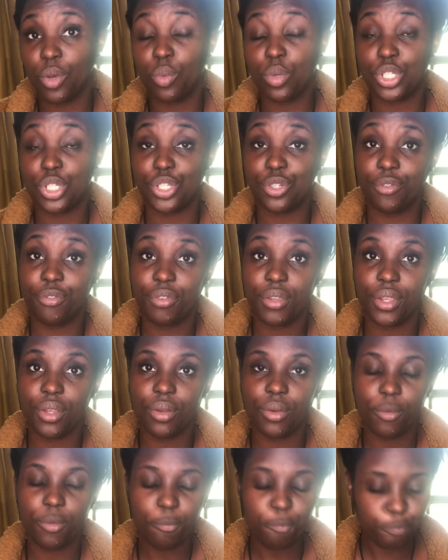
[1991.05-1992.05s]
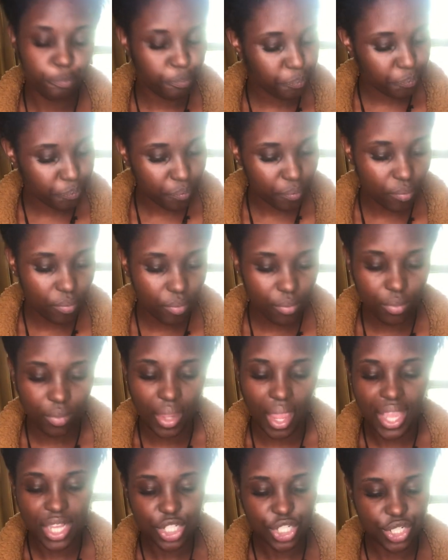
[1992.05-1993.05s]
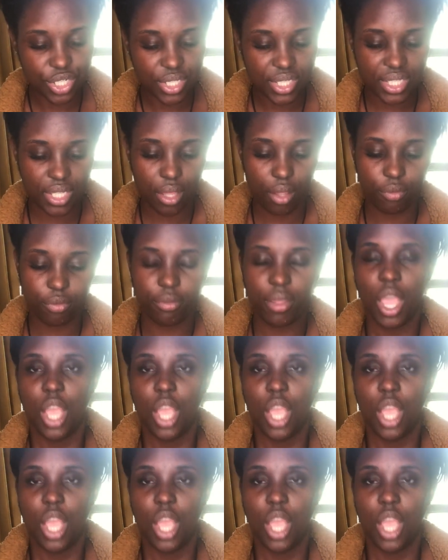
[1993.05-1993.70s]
what you feel? Ask yourself,